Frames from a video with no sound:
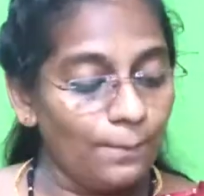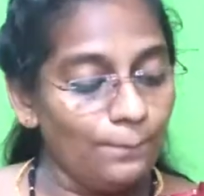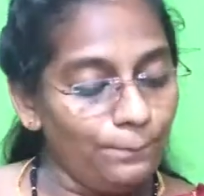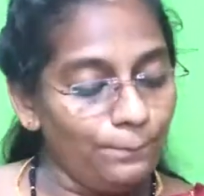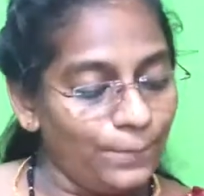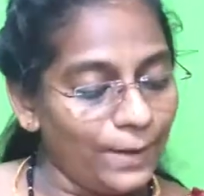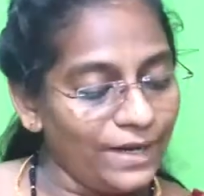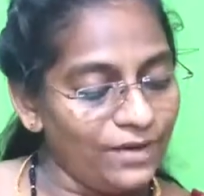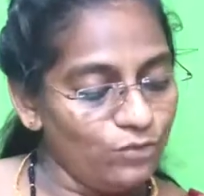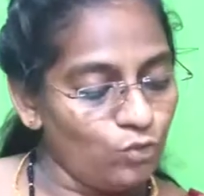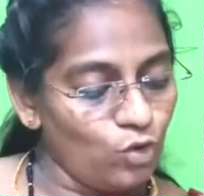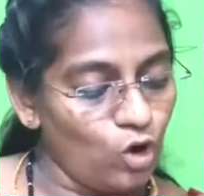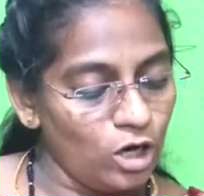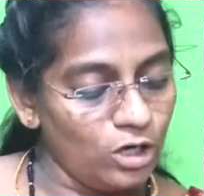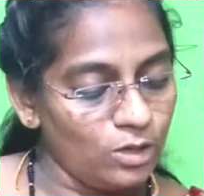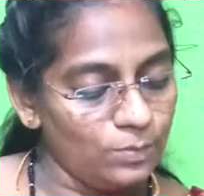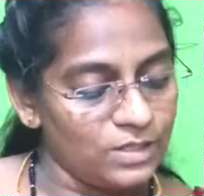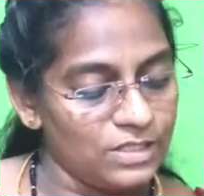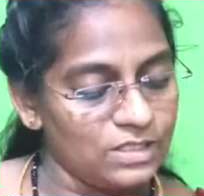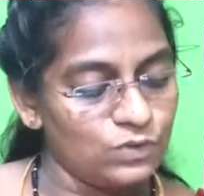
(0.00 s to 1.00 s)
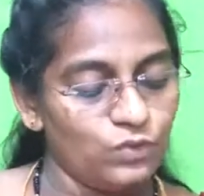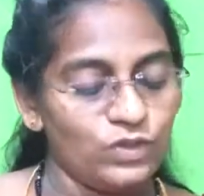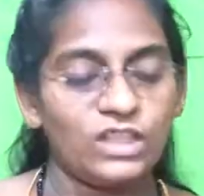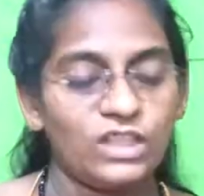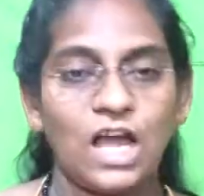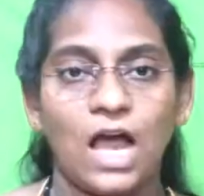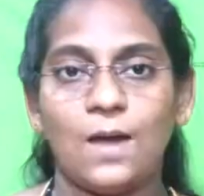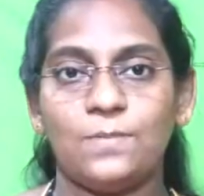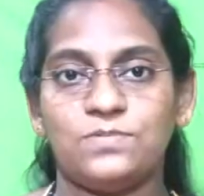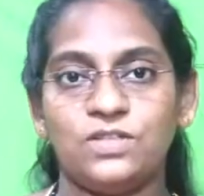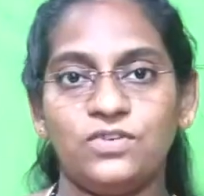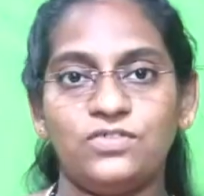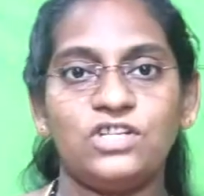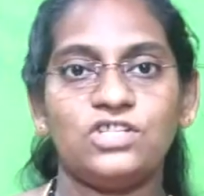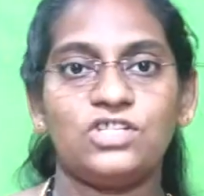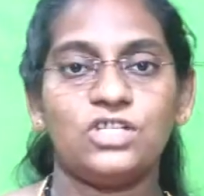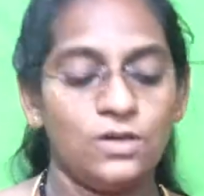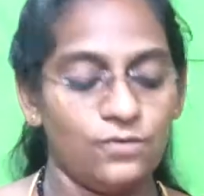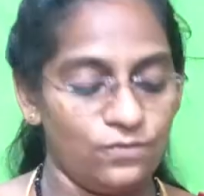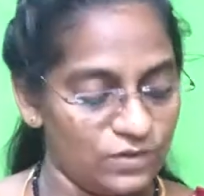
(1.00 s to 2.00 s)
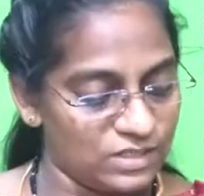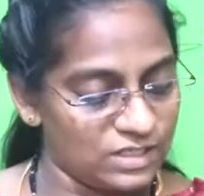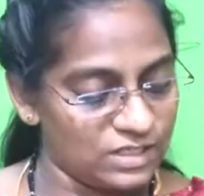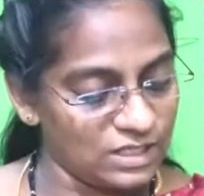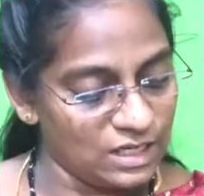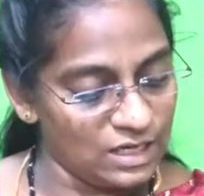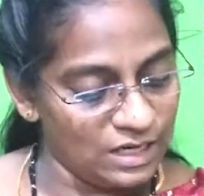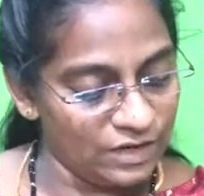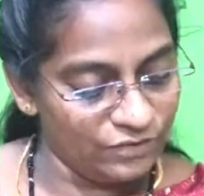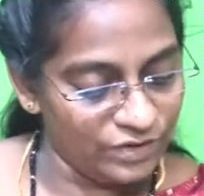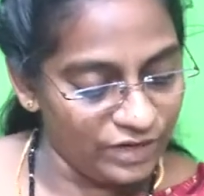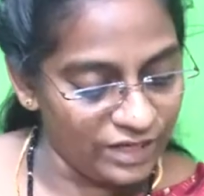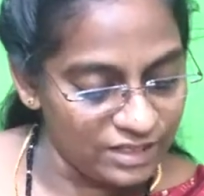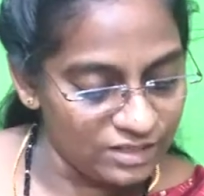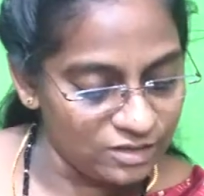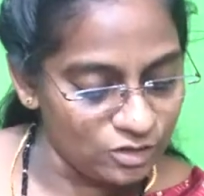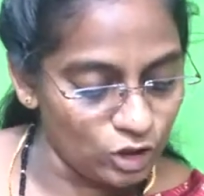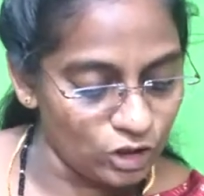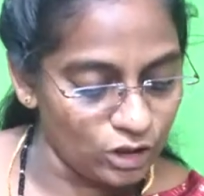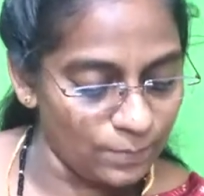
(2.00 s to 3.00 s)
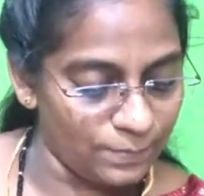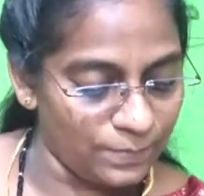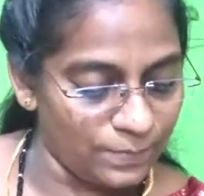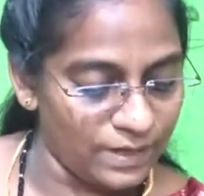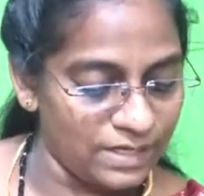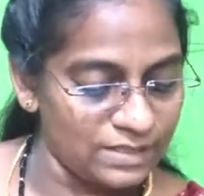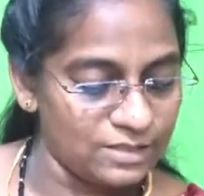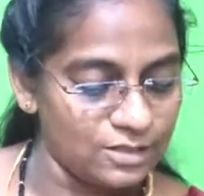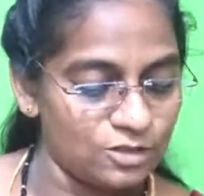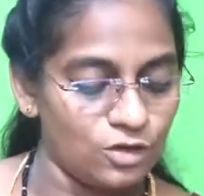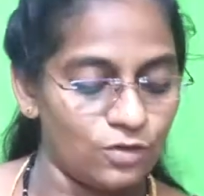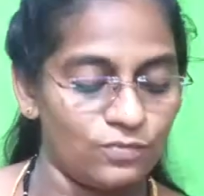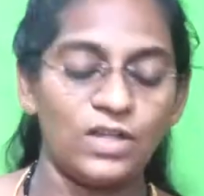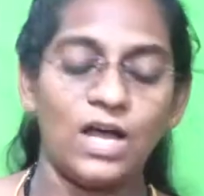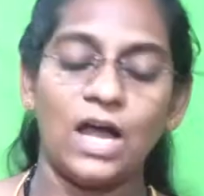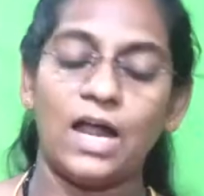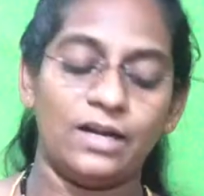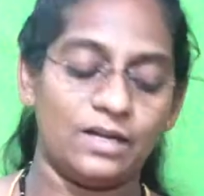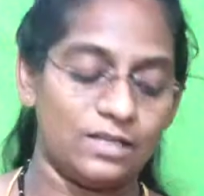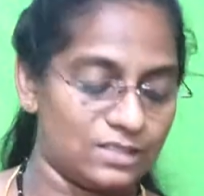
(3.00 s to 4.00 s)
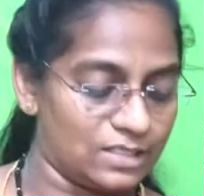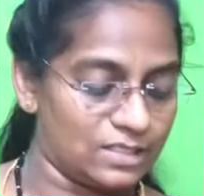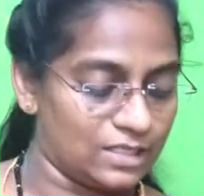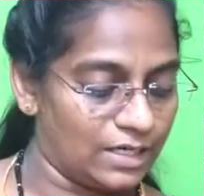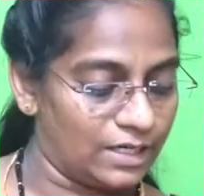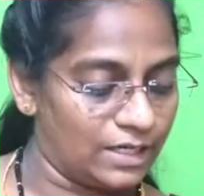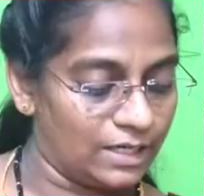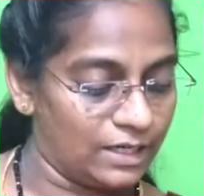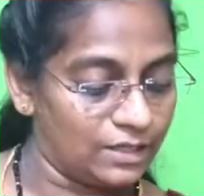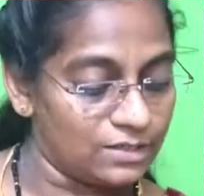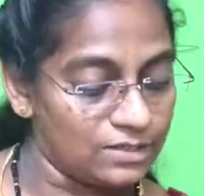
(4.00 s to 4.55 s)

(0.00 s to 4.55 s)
by what means? With observational physical evidence on the basis of the understanding it.